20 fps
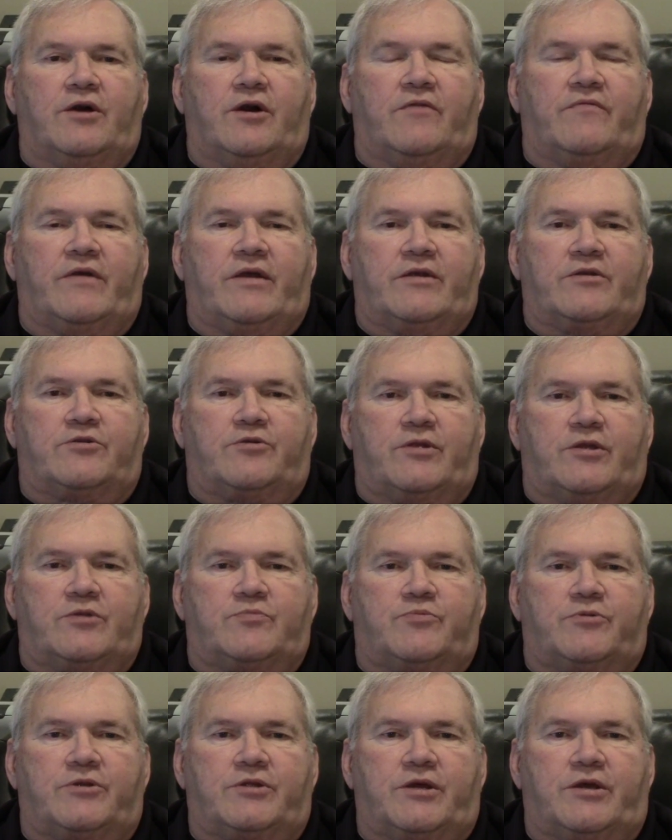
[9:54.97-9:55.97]
of a
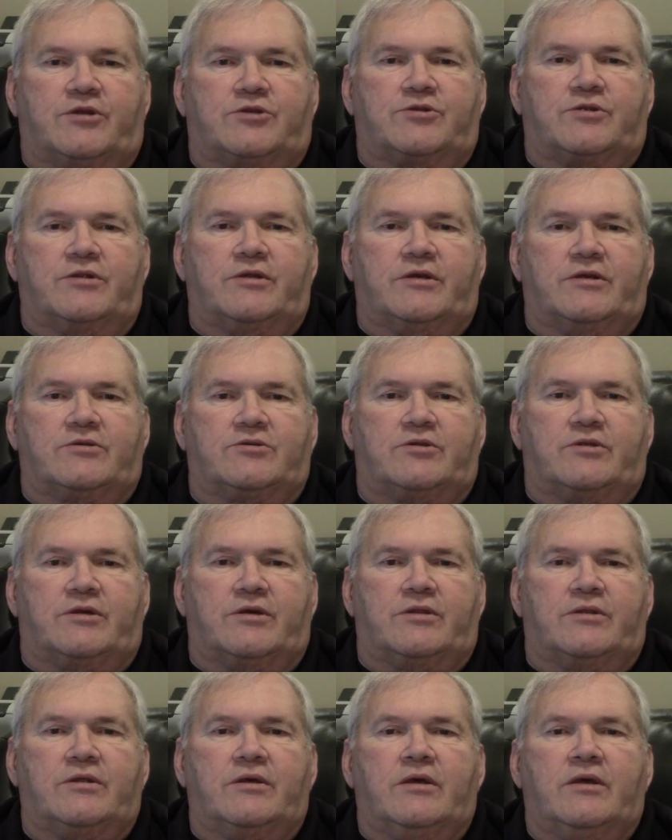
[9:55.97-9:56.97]
transportation
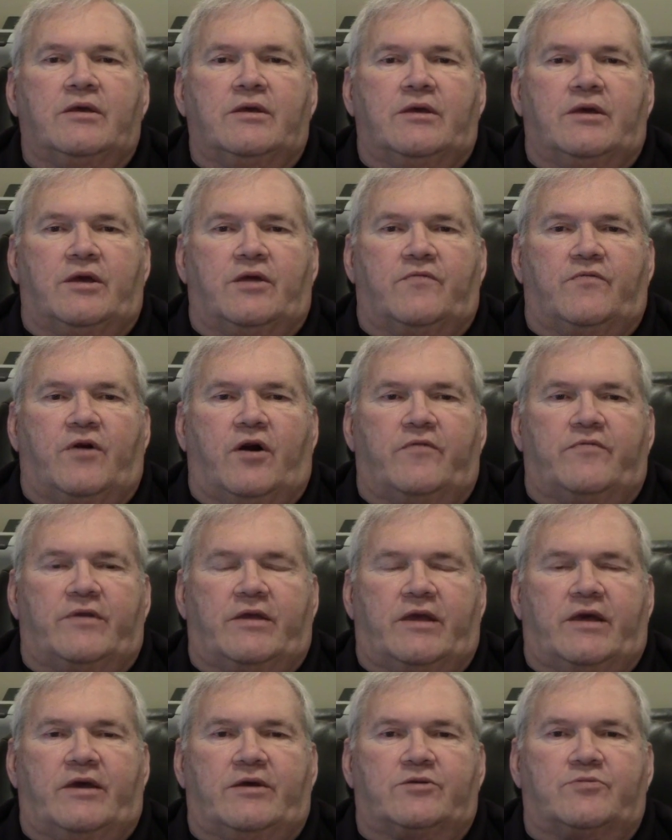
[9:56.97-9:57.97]
incident involving
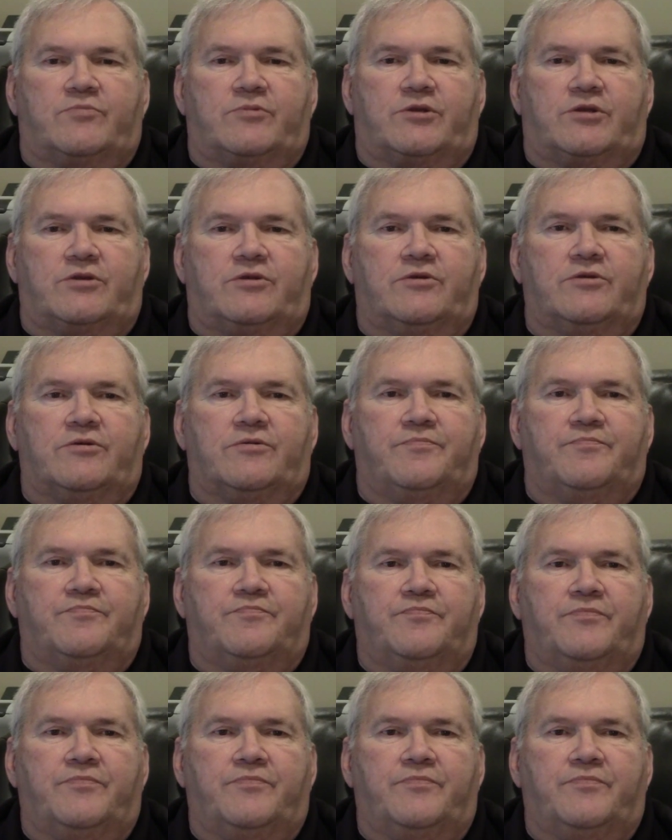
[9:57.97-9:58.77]
hazardous material.